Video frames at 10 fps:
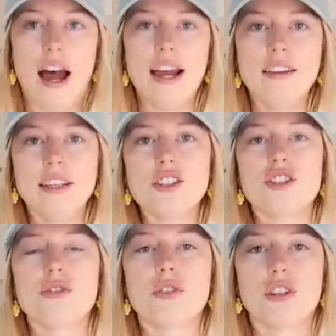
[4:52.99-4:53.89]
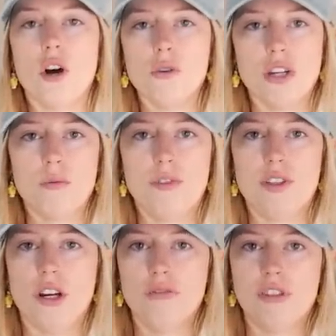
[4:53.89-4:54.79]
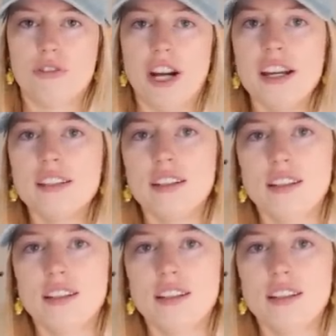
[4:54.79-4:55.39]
I think she'd go good with this outfit, right?